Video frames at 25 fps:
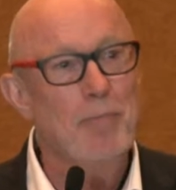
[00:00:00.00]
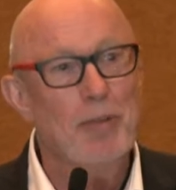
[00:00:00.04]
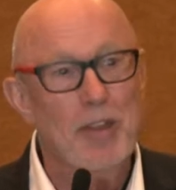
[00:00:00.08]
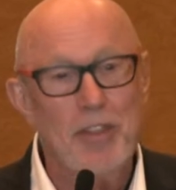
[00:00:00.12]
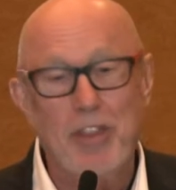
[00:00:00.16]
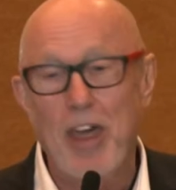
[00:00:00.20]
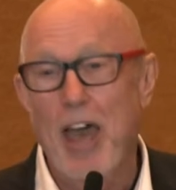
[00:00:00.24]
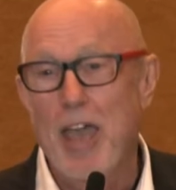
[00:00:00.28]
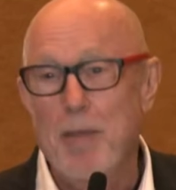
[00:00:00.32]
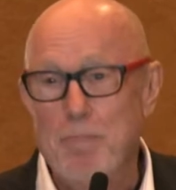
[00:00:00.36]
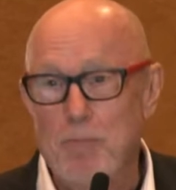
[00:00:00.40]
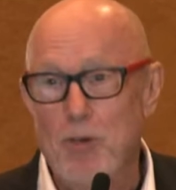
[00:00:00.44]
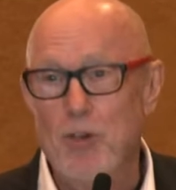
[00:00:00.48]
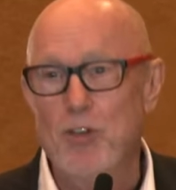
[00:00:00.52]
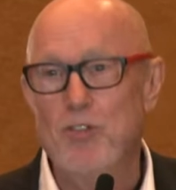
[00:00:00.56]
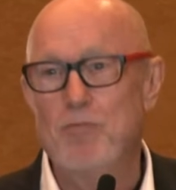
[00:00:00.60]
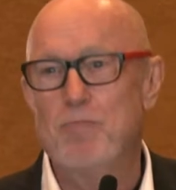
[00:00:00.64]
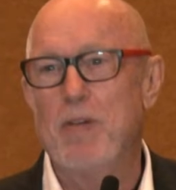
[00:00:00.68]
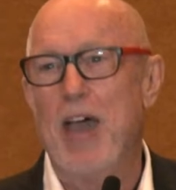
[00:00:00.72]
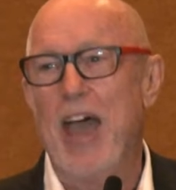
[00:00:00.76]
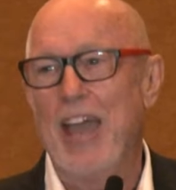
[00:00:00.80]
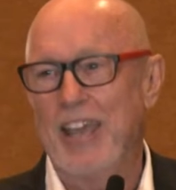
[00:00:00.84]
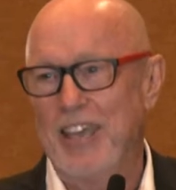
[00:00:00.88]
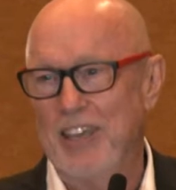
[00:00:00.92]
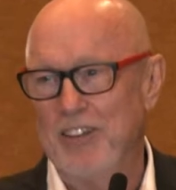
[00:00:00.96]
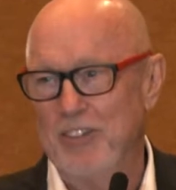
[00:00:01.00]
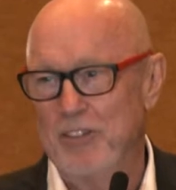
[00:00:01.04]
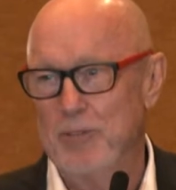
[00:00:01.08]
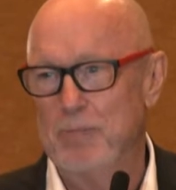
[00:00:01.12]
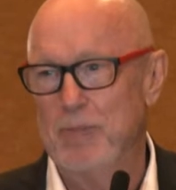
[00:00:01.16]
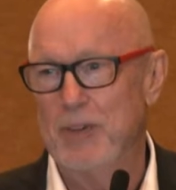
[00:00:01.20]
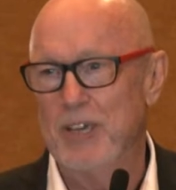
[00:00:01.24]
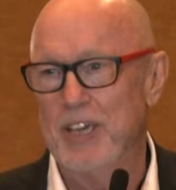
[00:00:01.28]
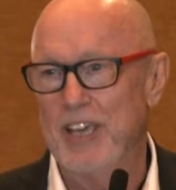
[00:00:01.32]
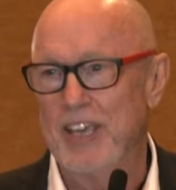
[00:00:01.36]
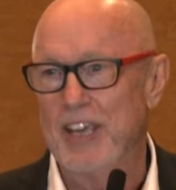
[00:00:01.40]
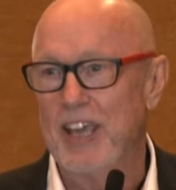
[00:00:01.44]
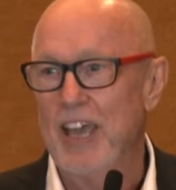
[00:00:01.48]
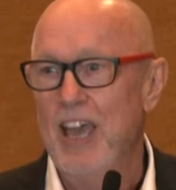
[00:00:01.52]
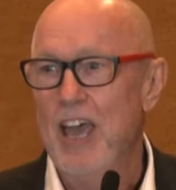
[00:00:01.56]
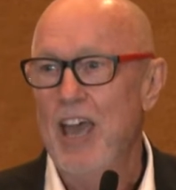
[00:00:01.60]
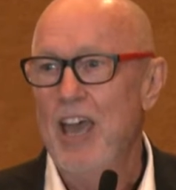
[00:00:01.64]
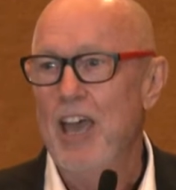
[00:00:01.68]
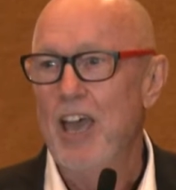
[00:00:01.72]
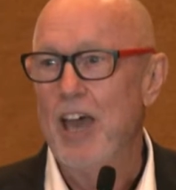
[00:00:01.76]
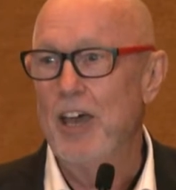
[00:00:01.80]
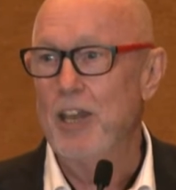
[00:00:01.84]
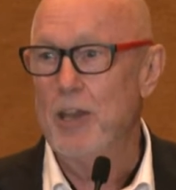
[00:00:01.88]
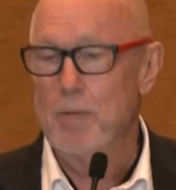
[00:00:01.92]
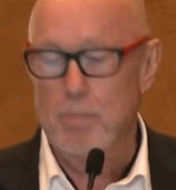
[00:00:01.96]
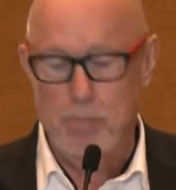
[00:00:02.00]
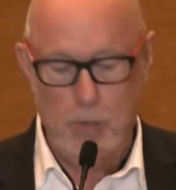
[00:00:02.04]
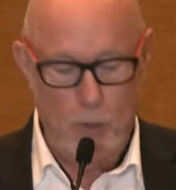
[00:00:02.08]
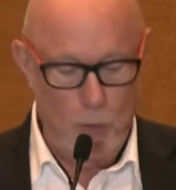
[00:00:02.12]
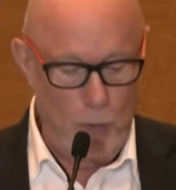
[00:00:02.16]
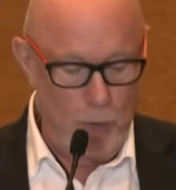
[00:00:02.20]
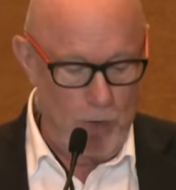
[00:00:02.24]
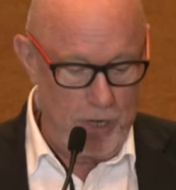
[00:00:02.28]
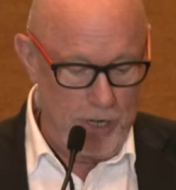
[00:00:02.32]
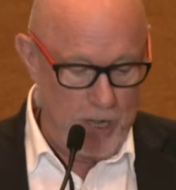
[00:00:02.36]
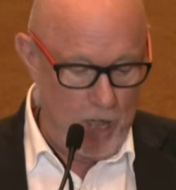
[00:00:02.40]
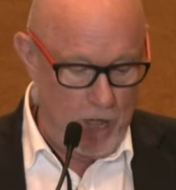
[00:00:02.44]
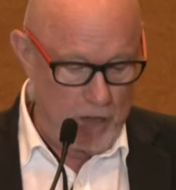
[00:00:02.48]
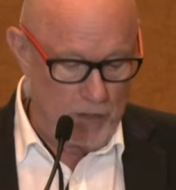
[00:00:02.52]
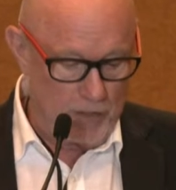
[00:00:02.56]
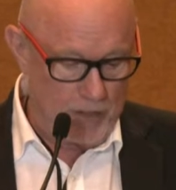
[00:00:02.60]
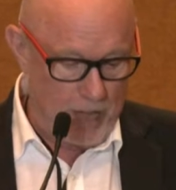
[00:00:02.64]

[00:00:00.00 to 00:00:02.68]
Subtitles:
and they moved back into being an employee-owned